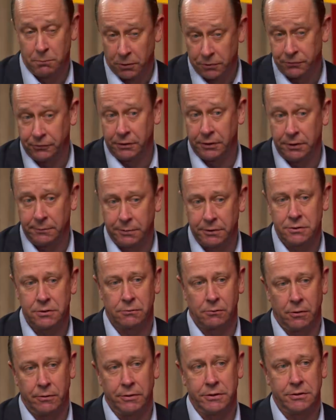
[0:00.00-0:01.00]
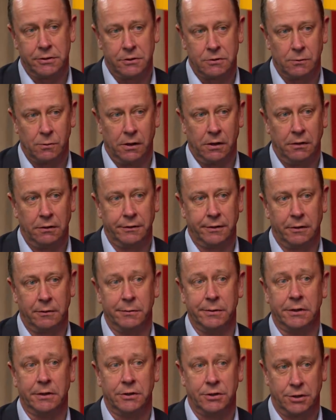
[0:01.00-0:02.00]
mostly, but sororities as well, that are
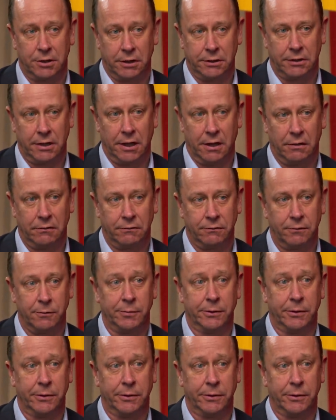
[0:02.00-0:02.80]
being shut down for